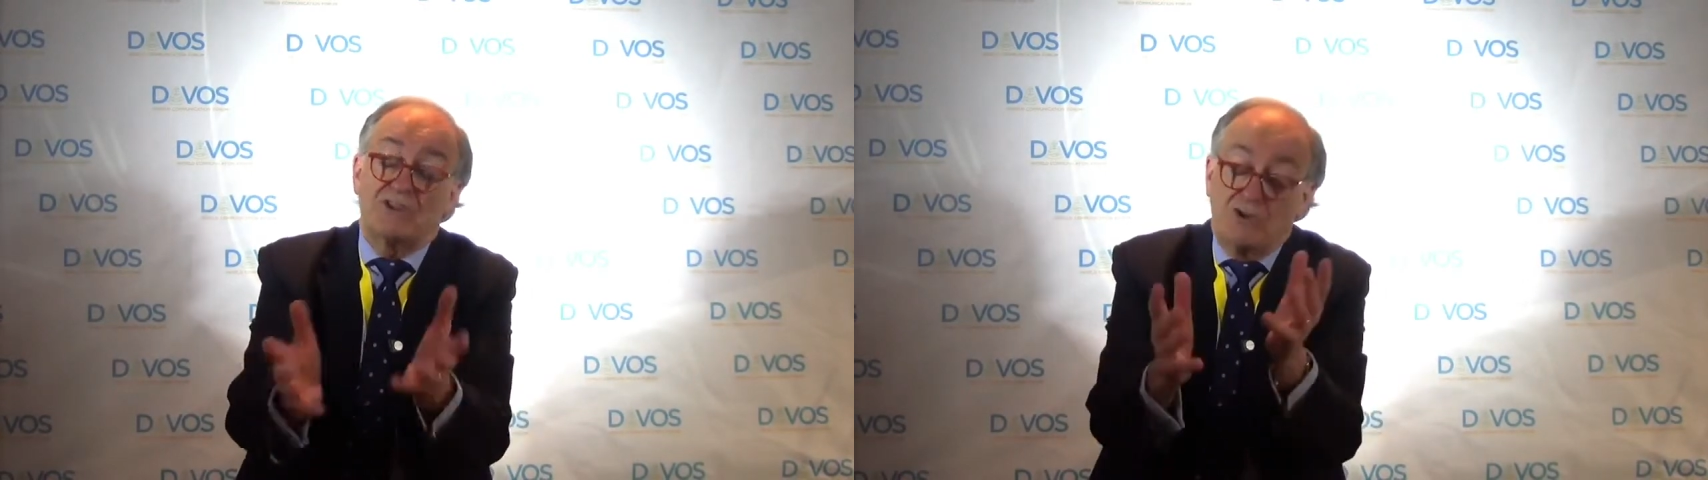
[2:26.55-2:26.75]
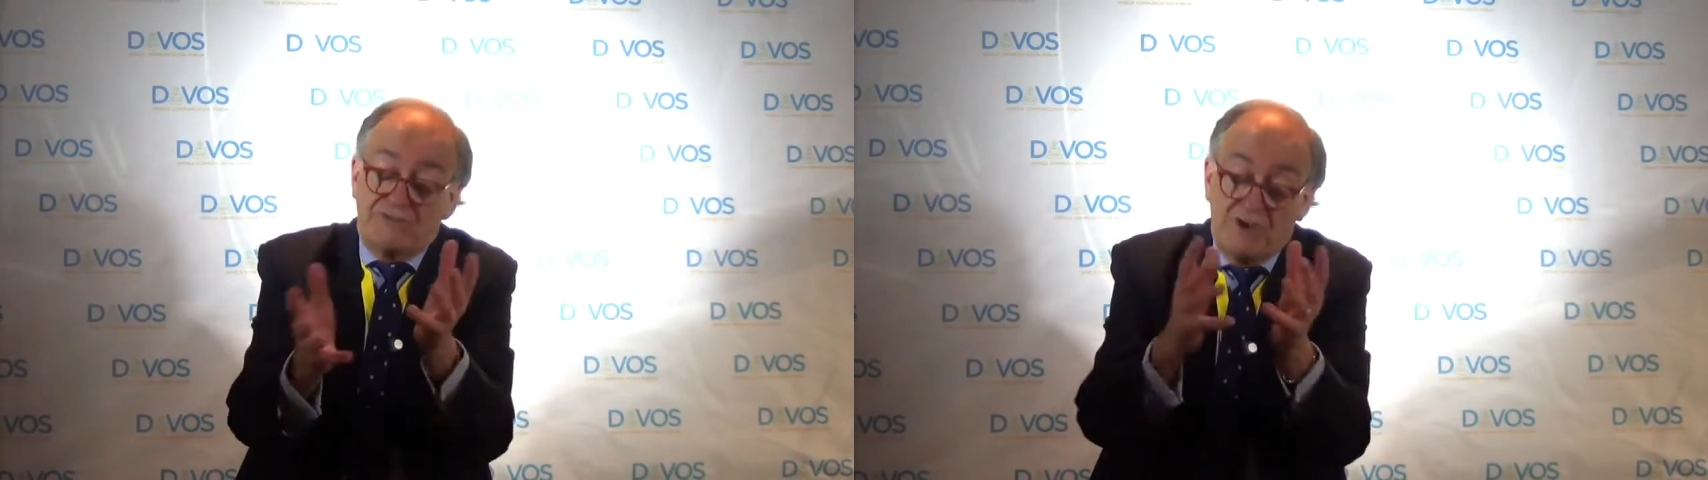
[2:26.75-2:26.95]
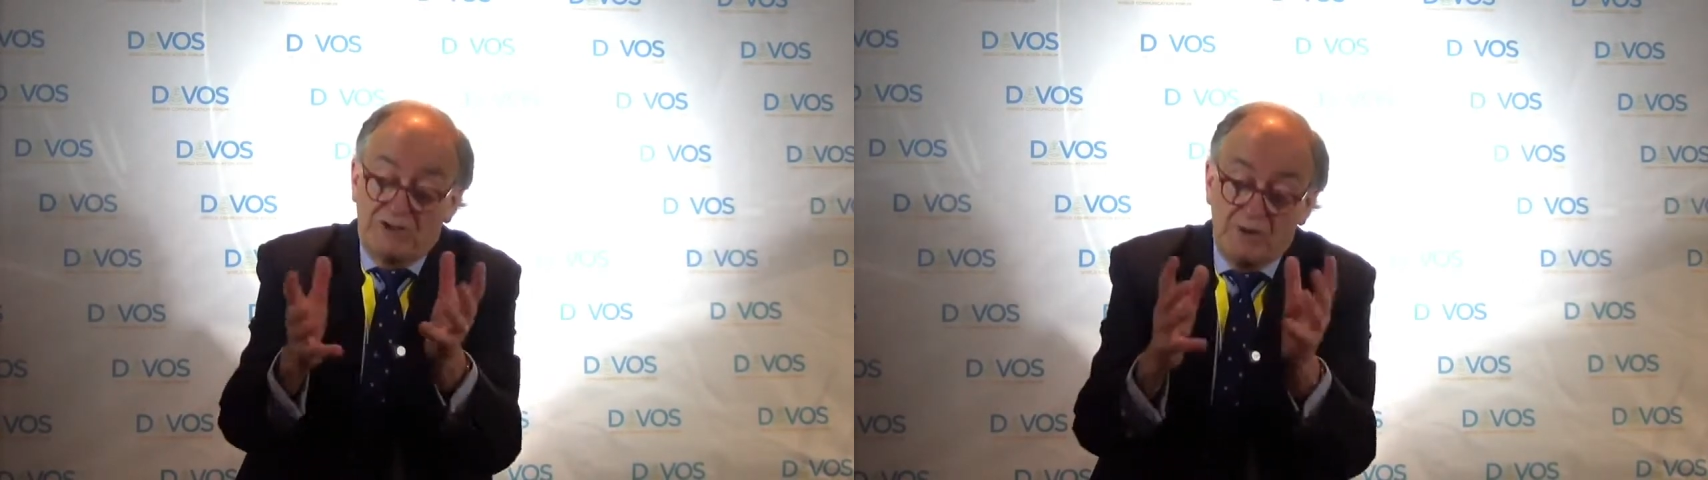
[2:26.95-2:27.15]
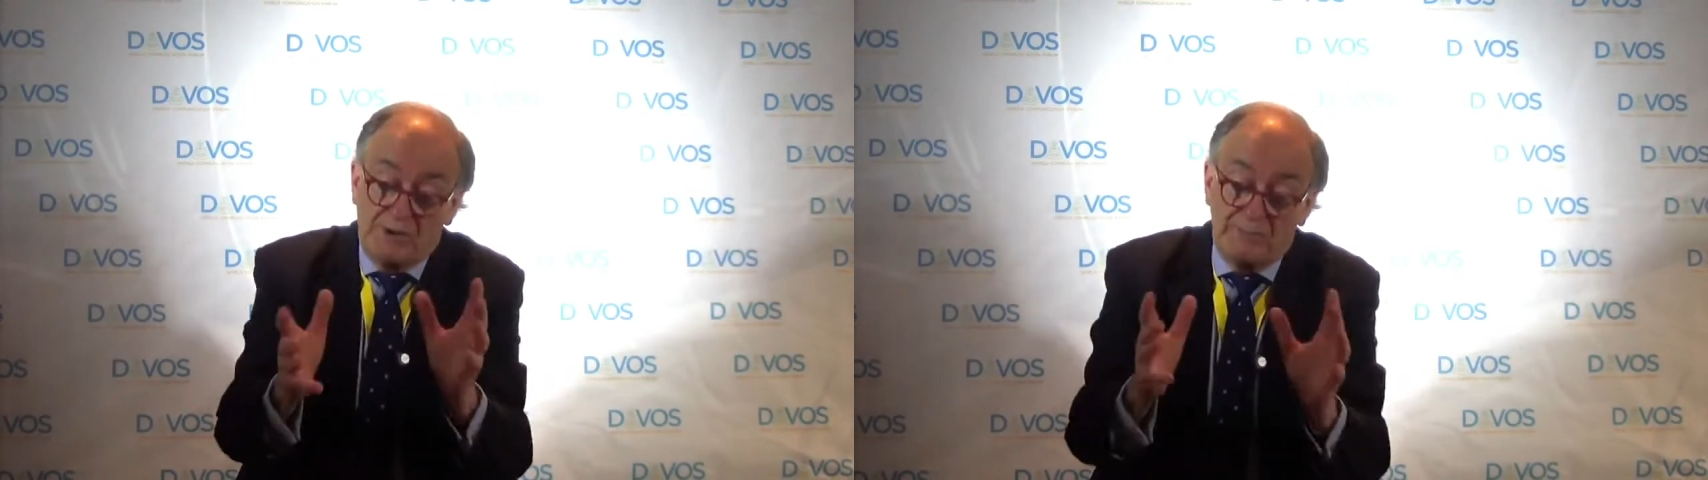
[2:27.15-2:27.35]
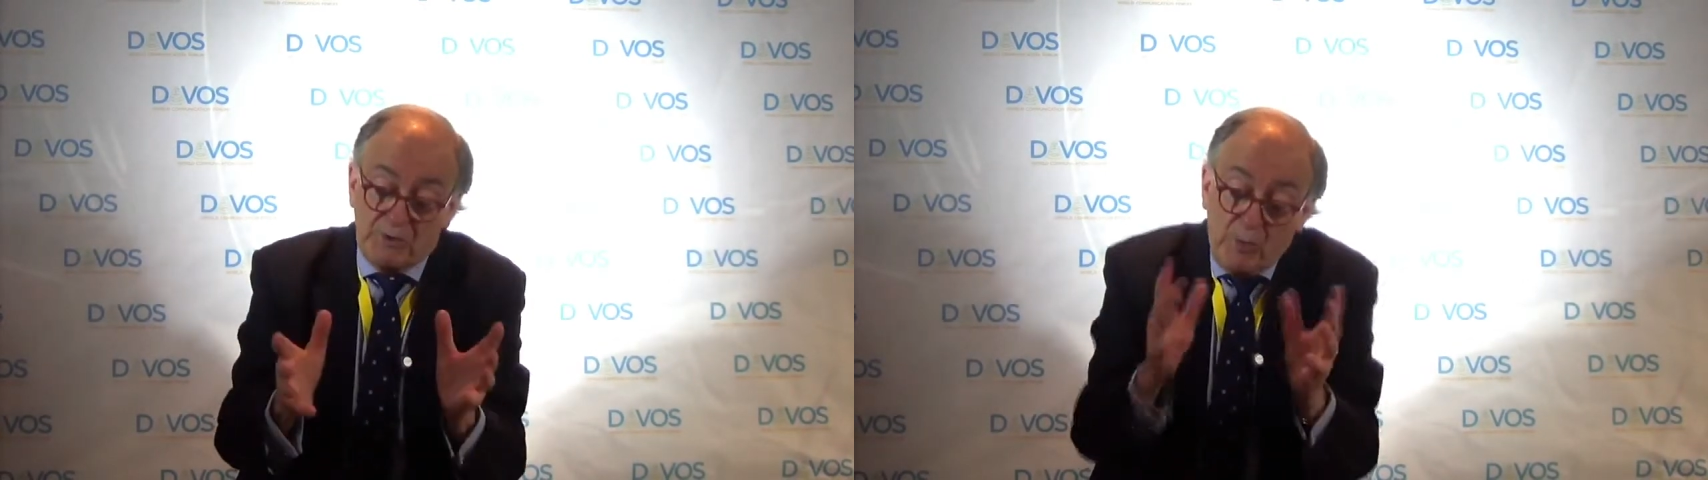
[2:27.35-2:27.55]
not the only
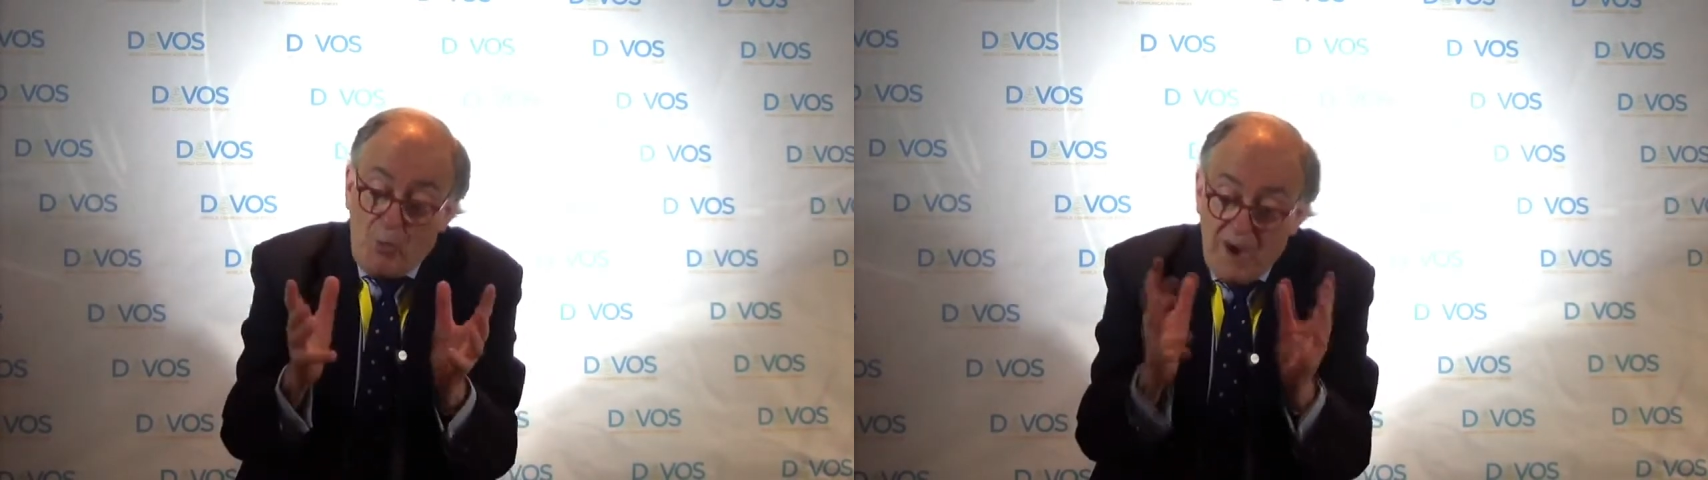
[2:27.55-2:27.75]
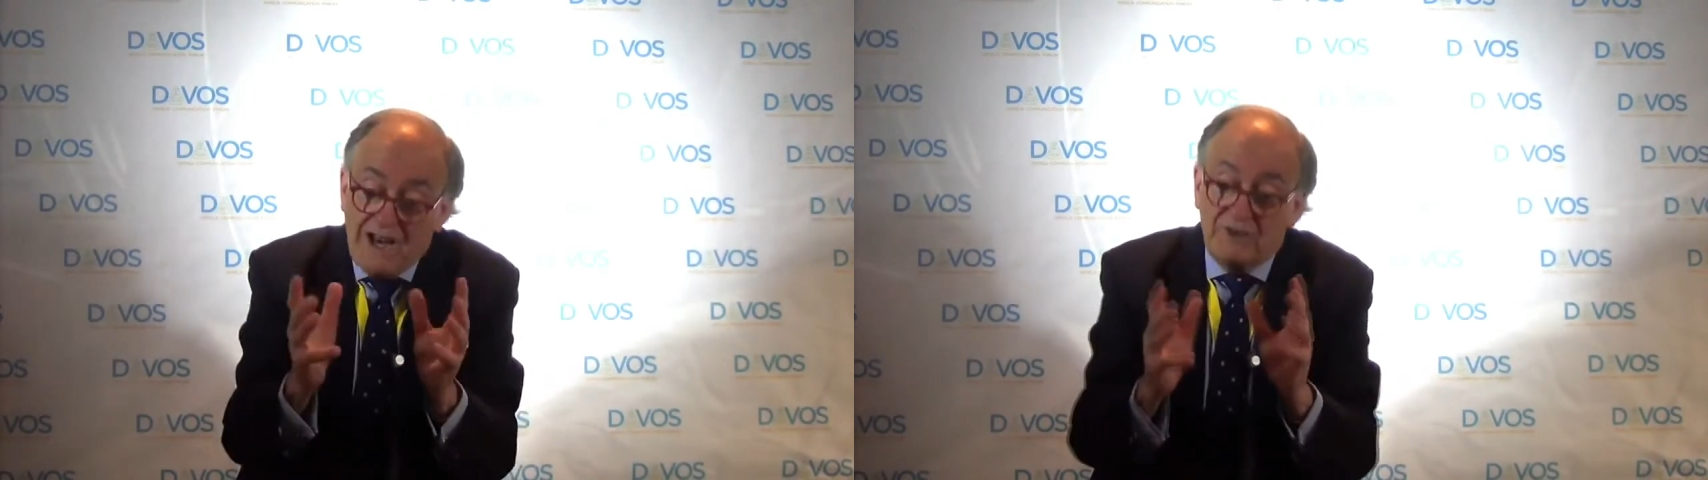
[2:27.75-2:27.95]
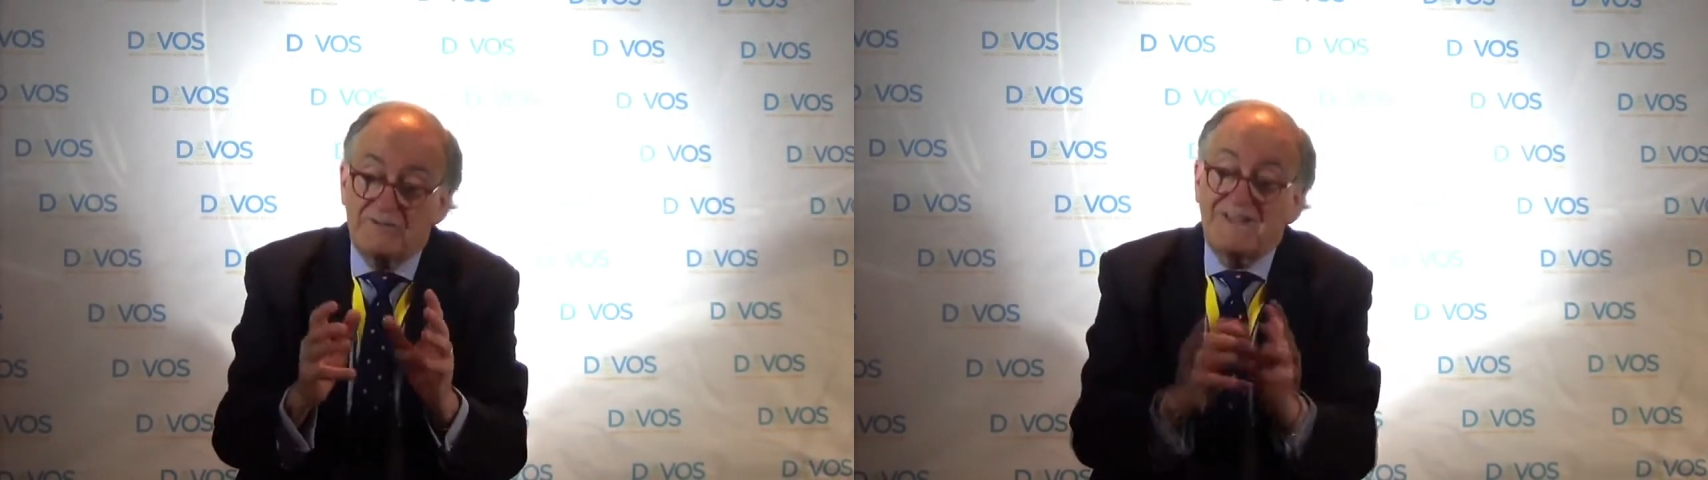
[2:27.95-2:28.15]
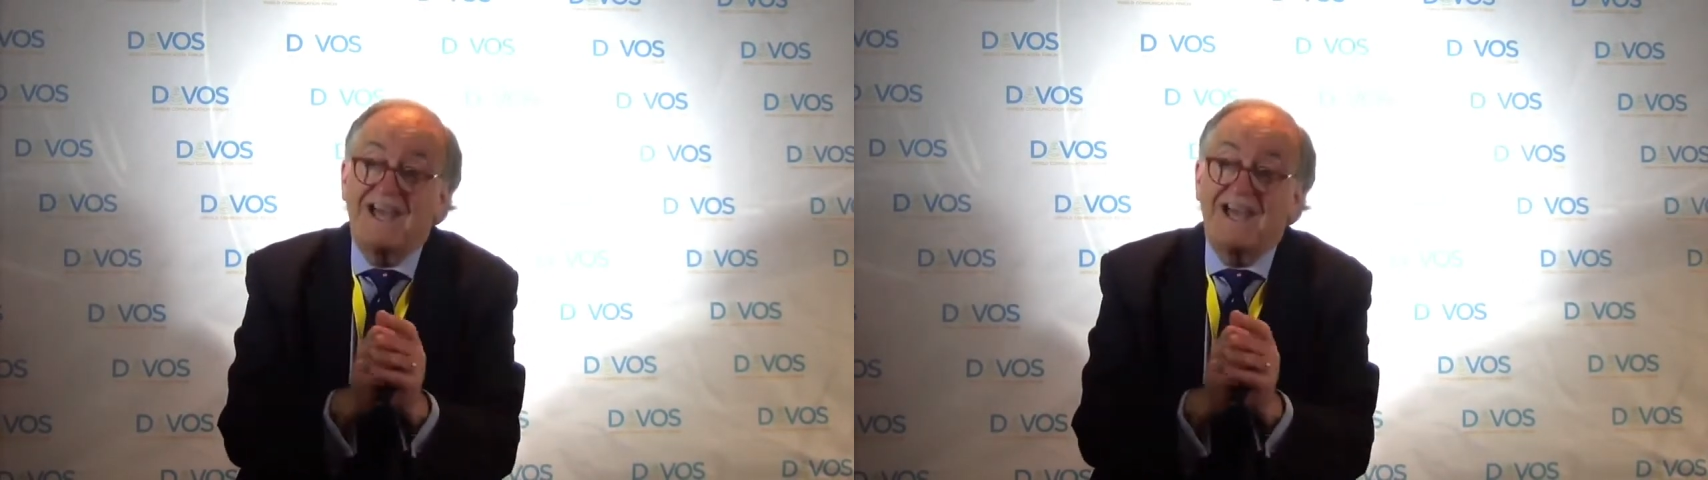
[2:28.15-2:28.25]
one, but one of the